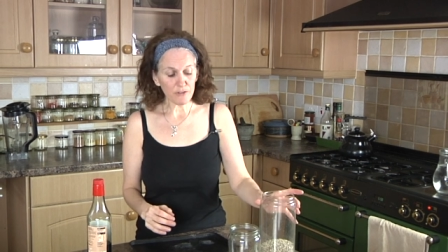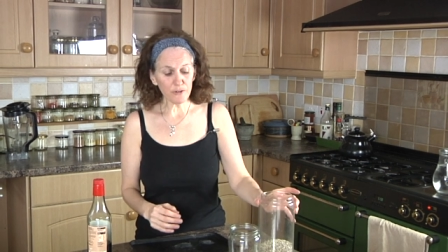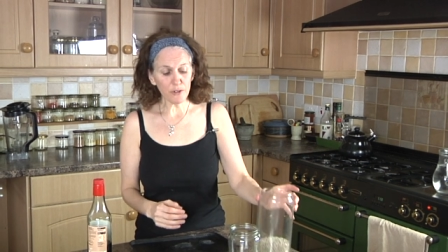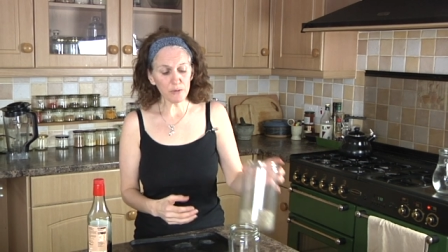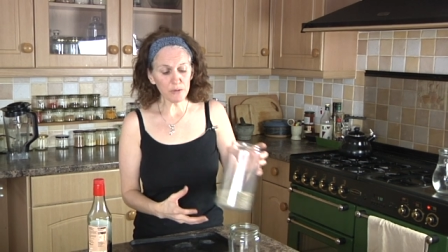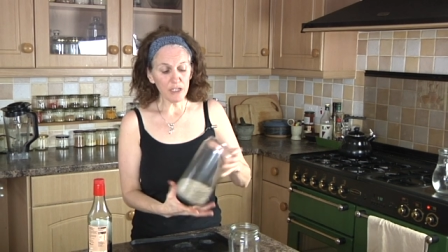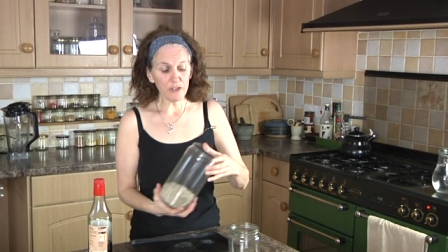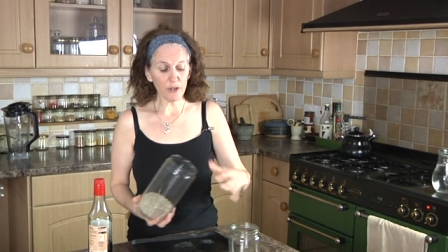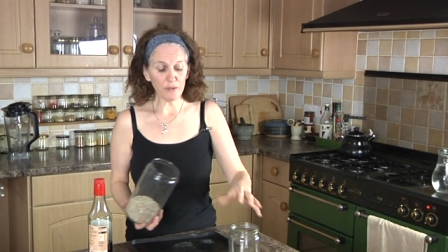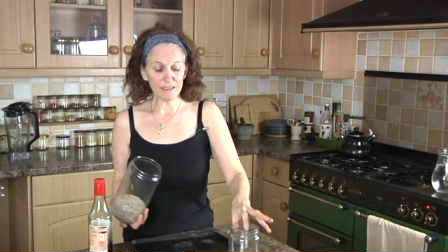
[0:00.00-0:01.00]
So
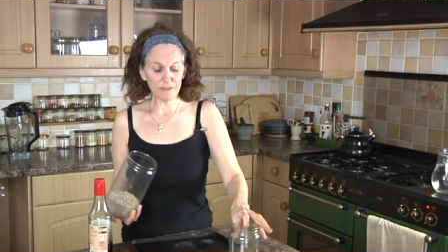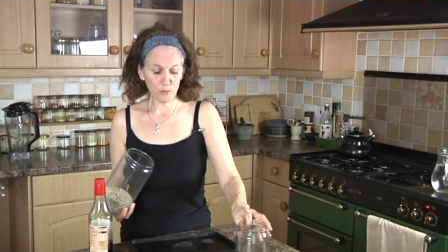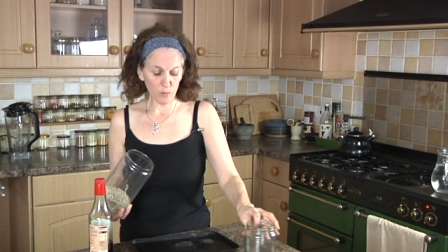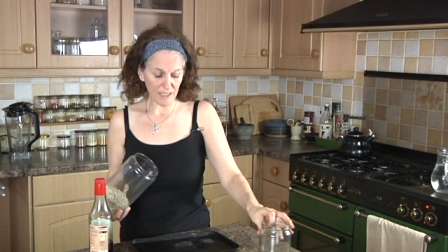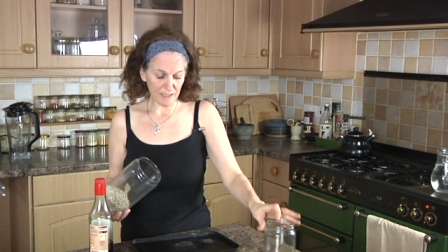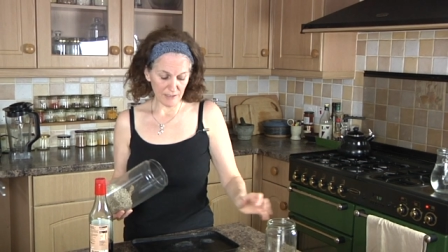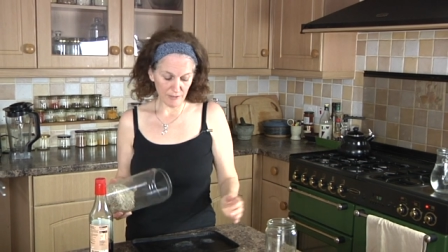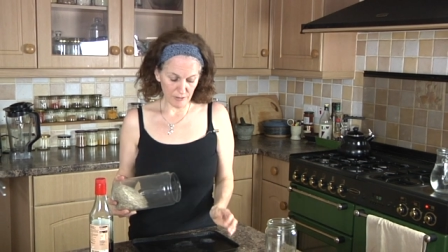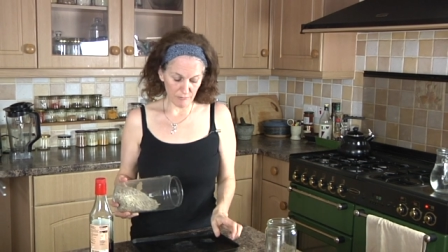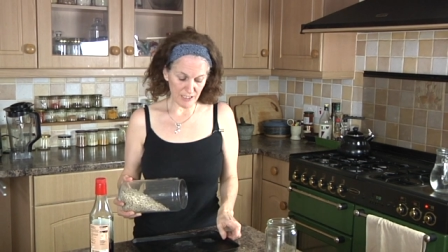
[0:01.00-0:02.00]
no need to weigh
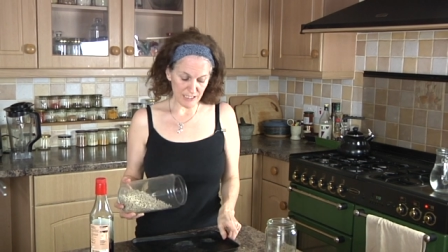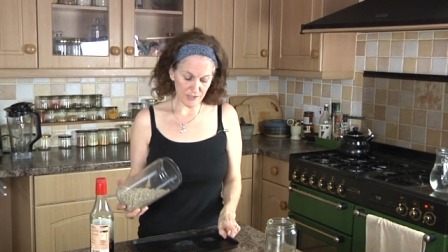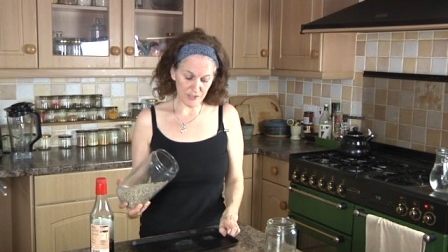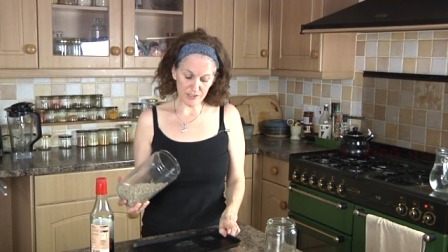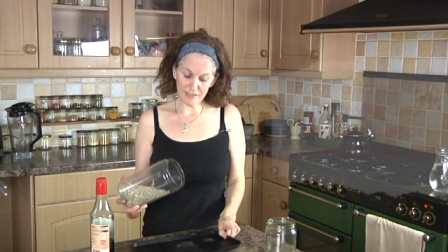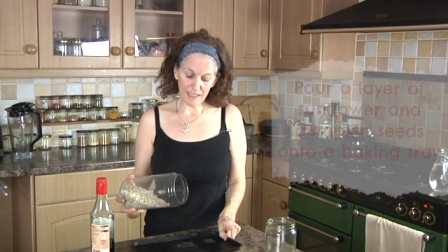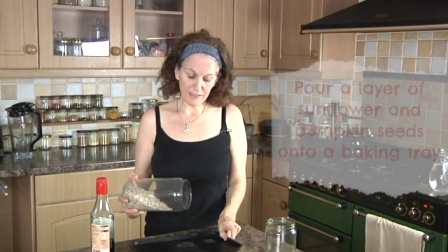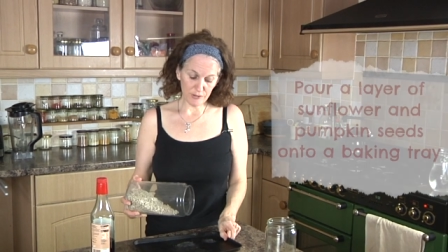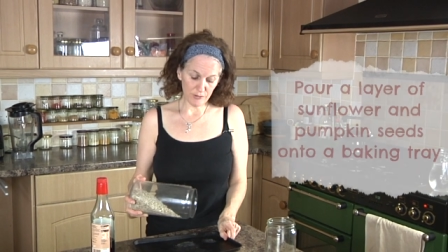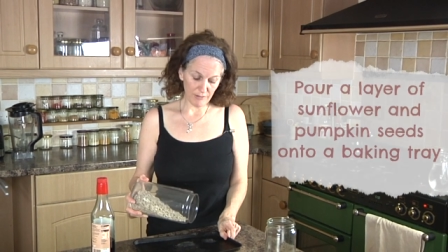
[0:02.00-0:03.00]
your ingredients, just
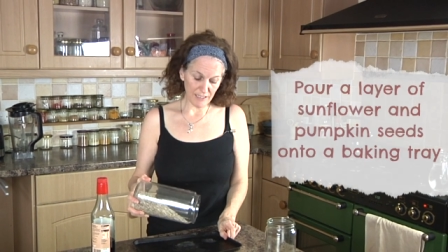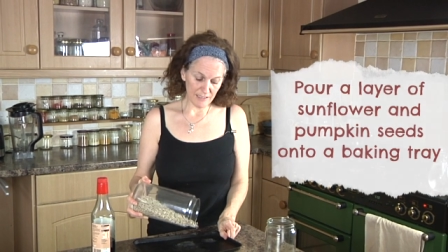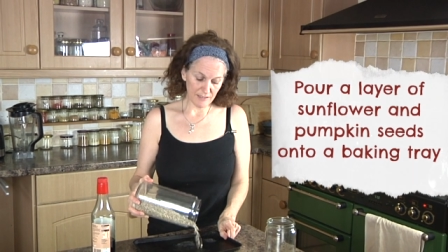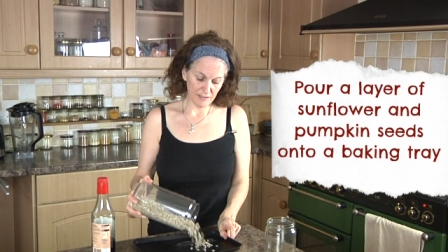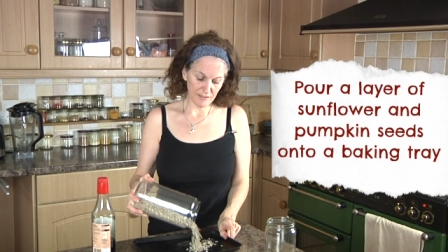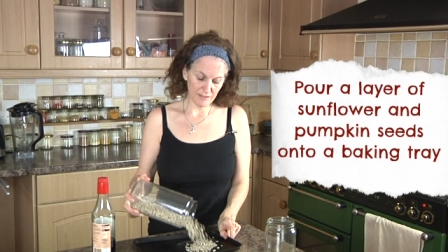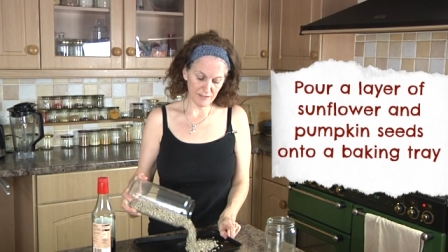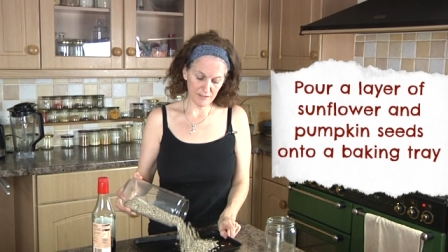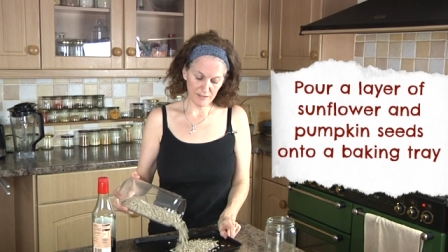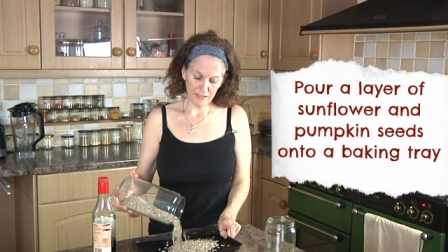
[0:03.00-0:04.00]
get your tray,
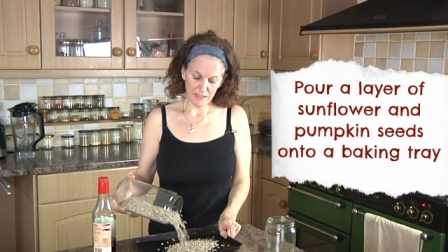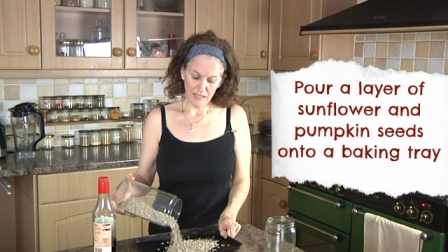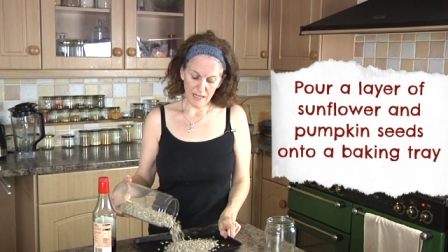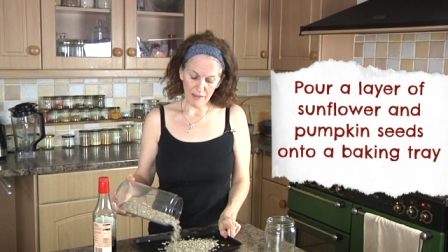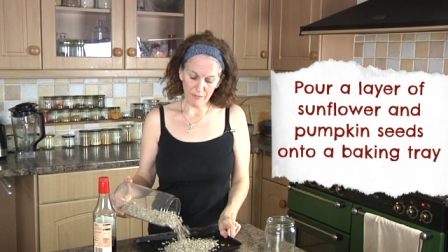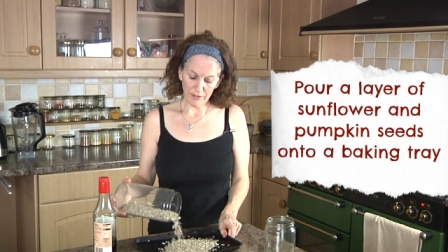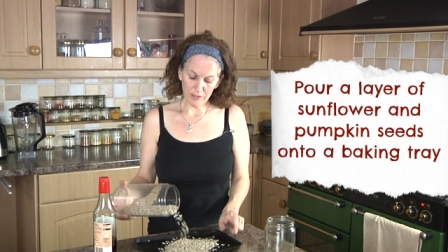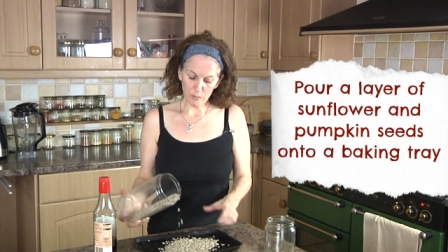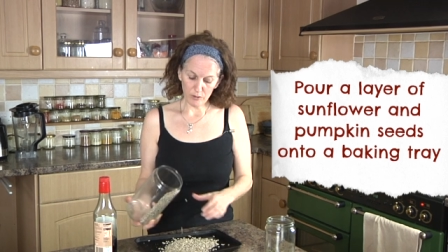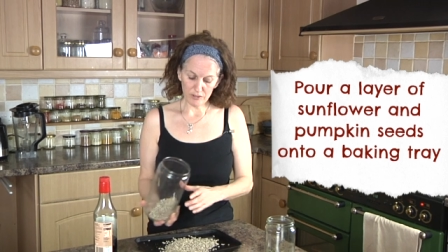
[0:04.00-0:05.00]
and then
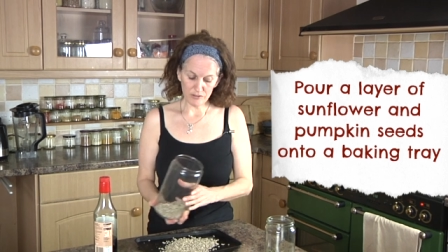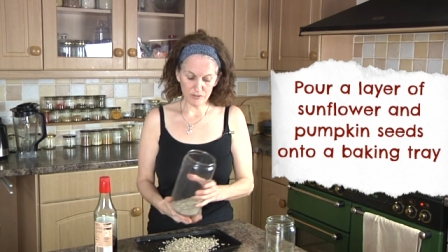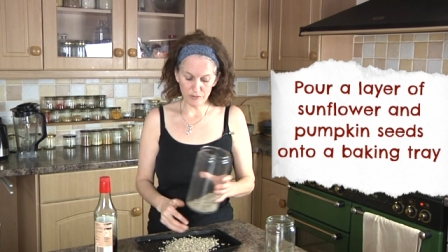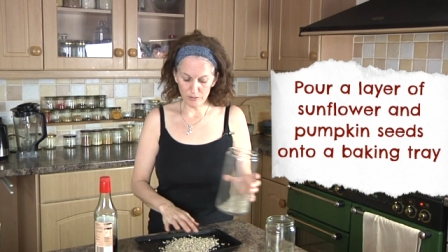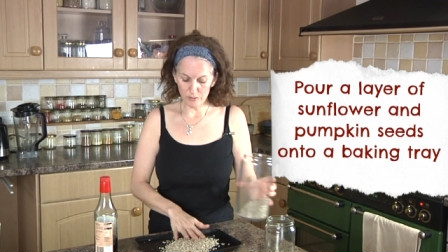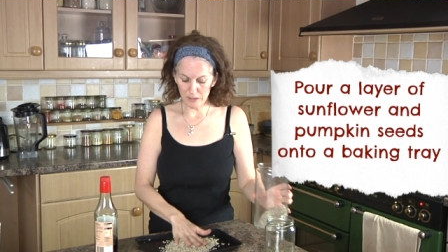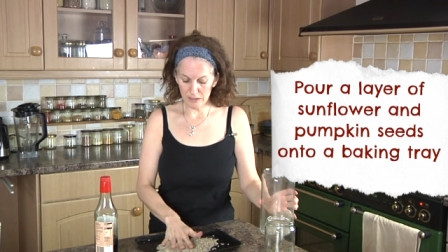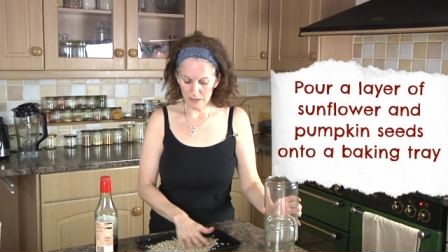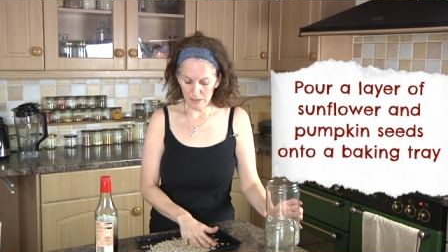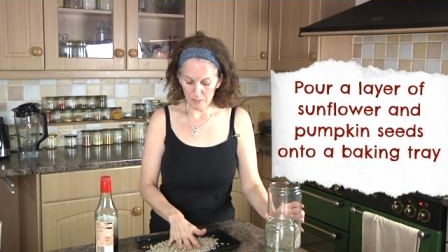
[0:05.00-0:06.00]
you want to
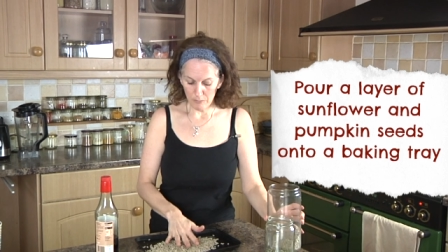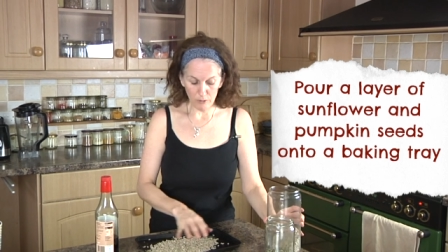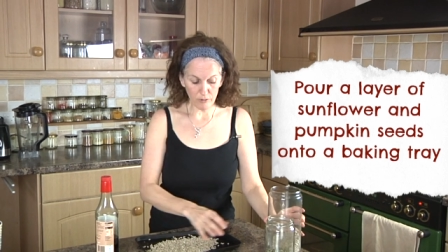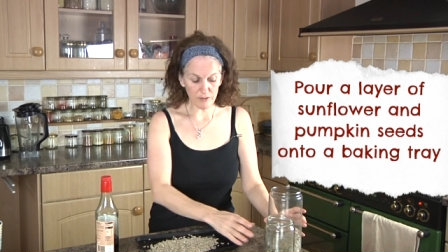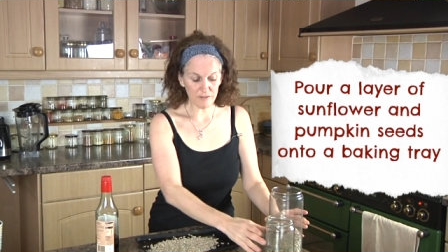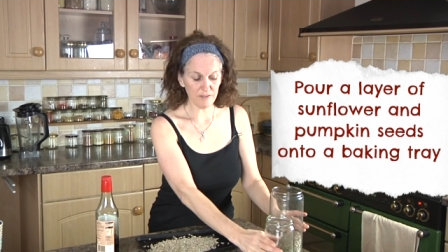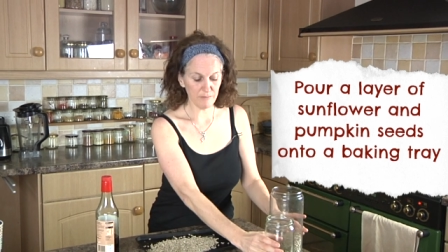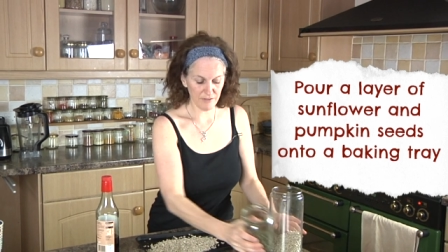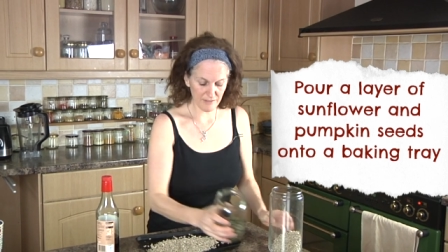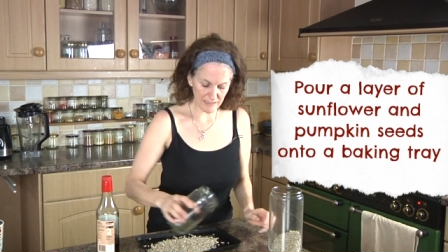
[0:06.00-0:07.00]
pour on
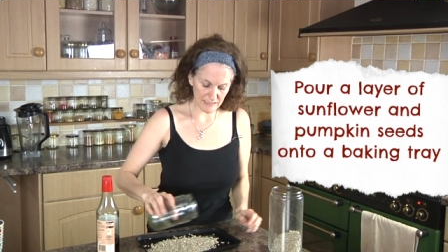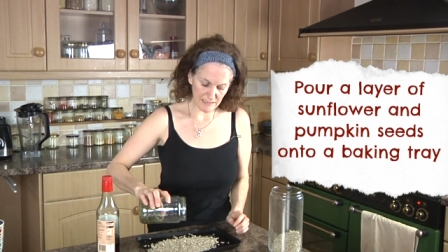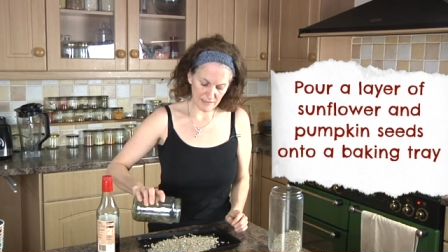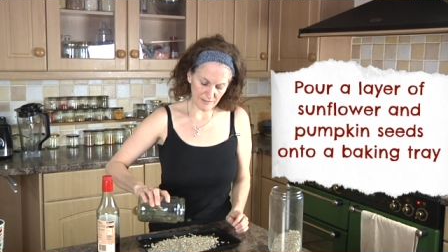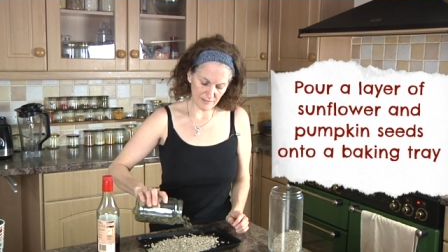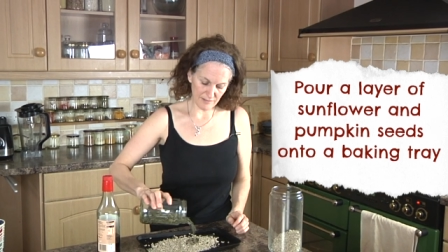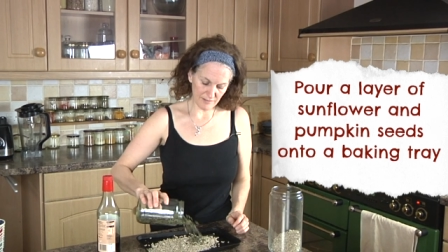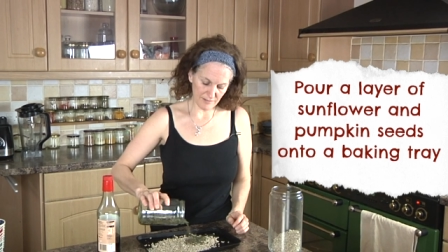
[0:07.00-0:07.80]
some seeds,